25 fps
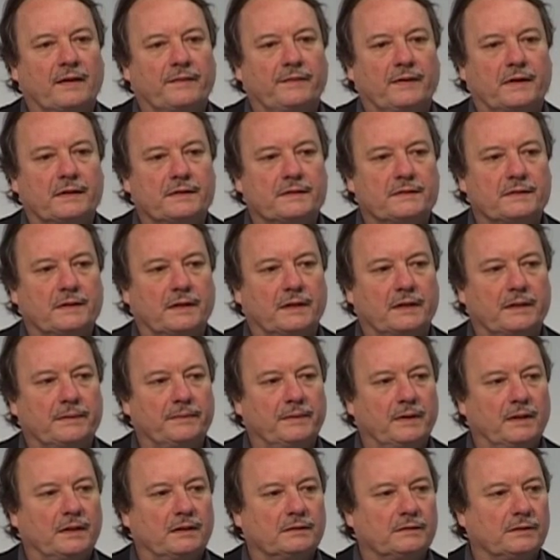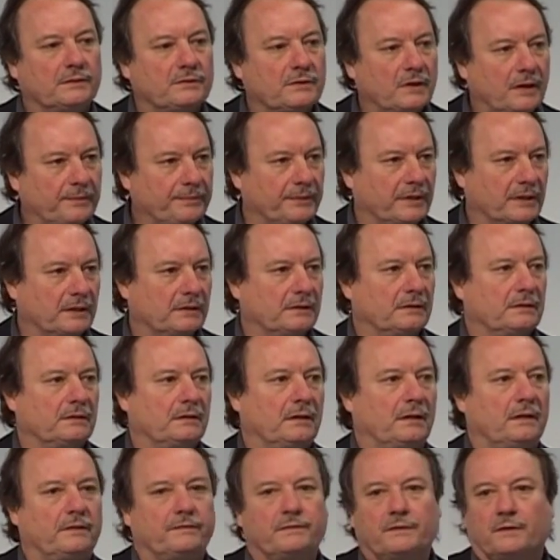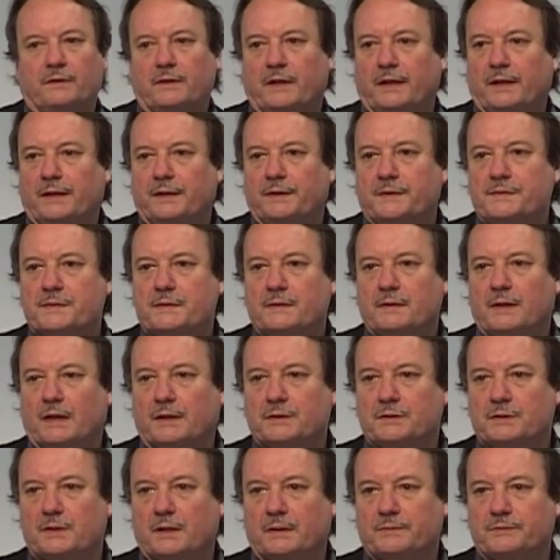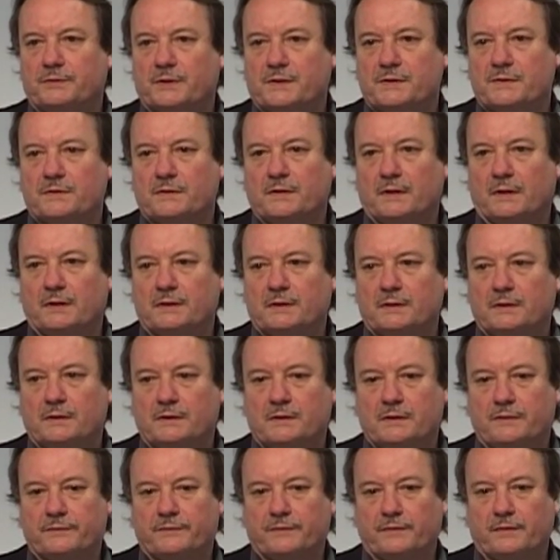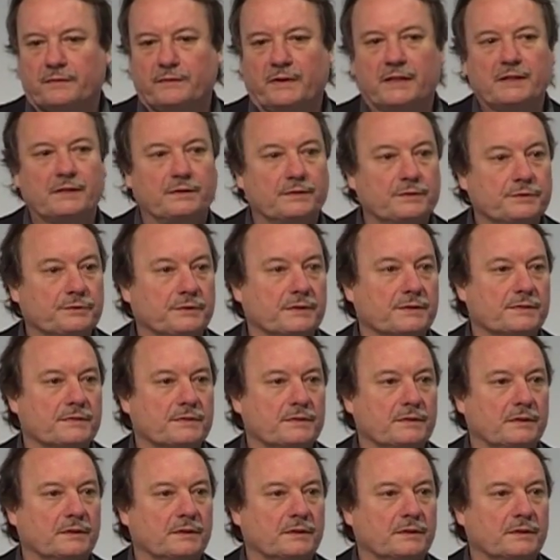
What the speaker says: that the topic of today's lunchtime presentation is of great interest